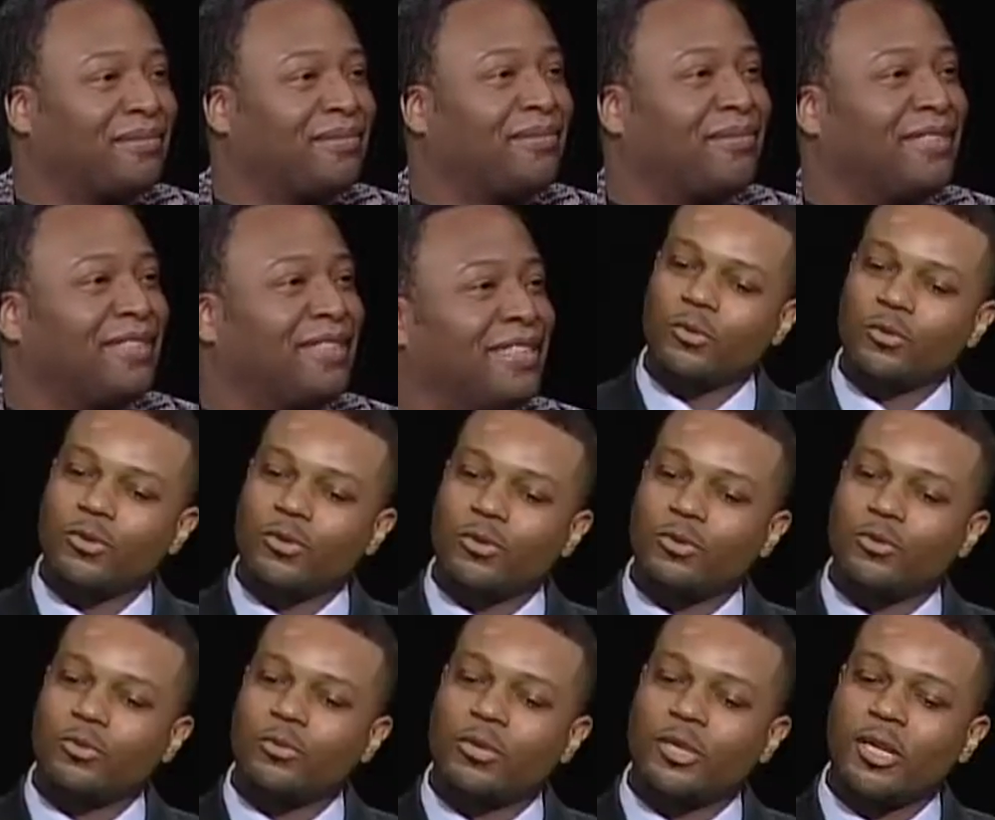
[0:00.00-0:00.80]
So do
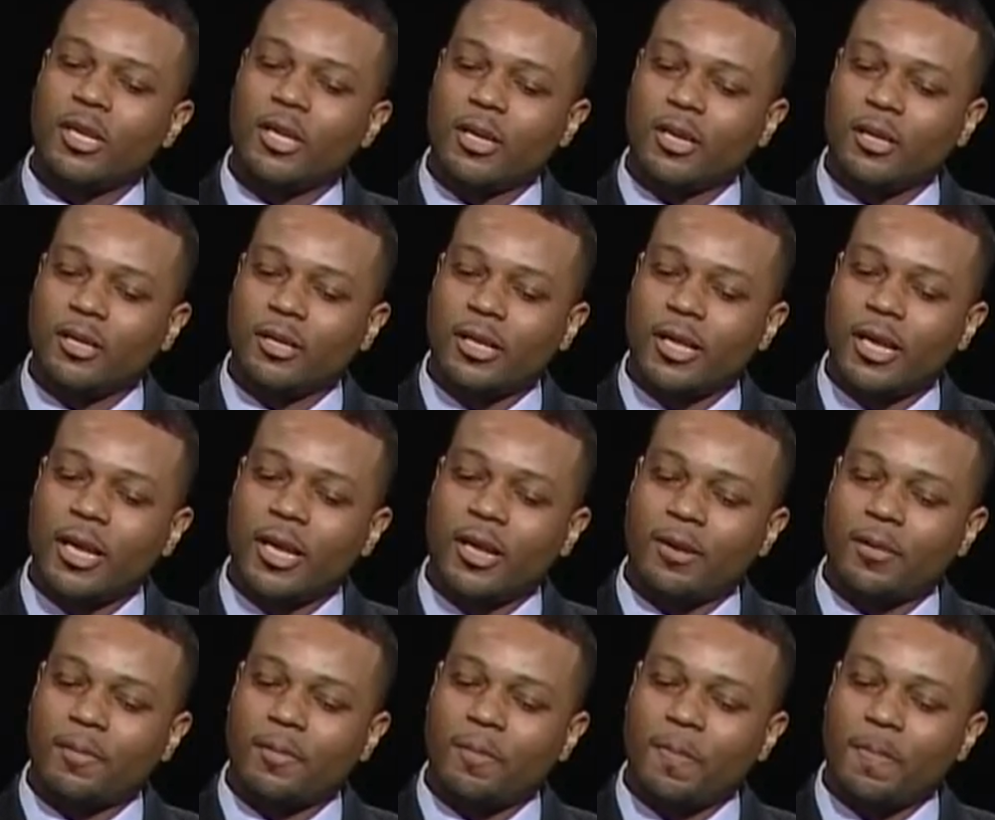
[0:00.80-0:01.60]
you think
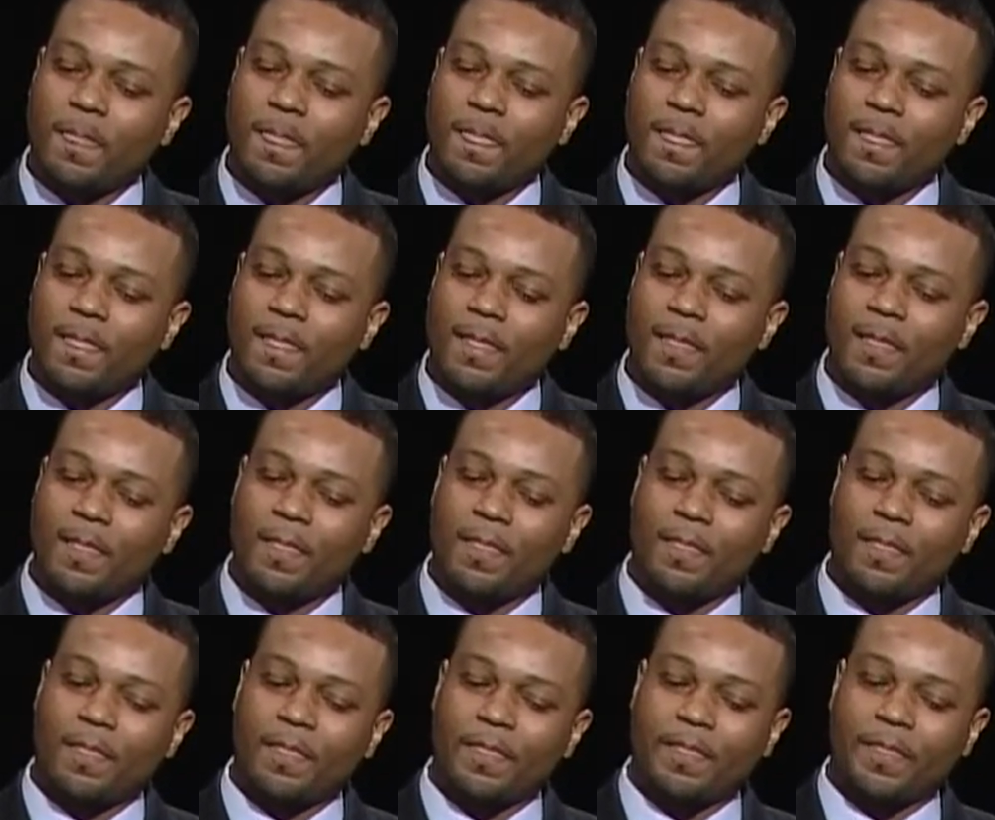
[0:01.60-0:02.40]
that
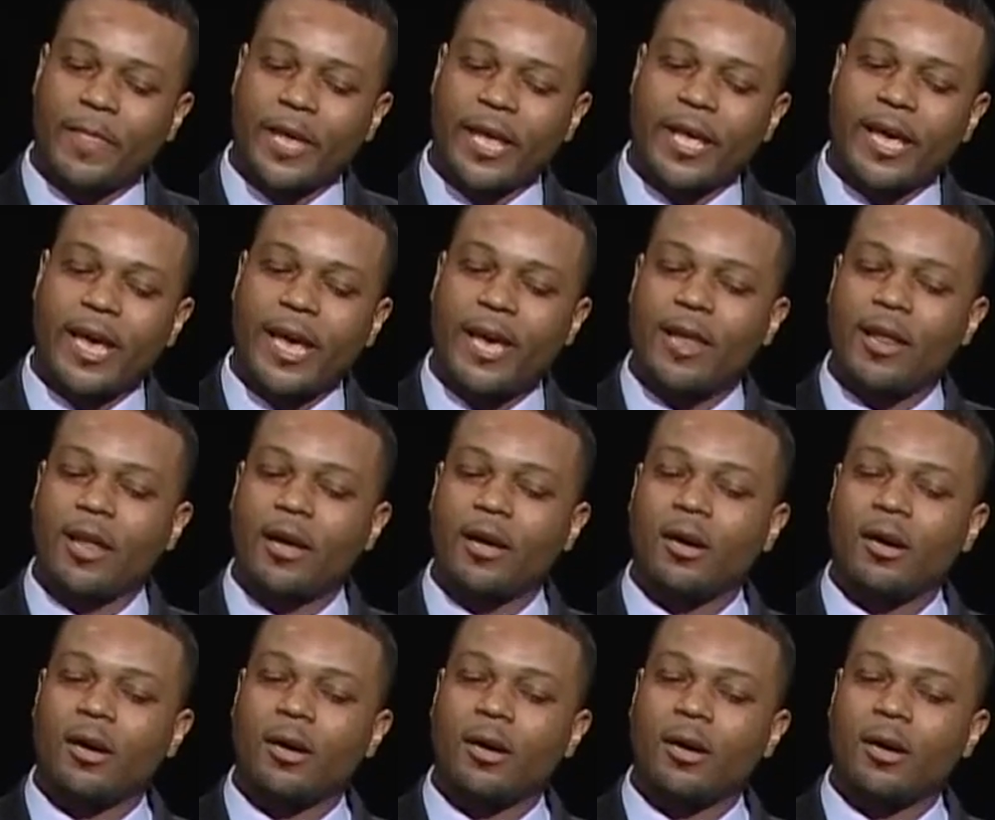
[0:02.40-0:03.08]
they got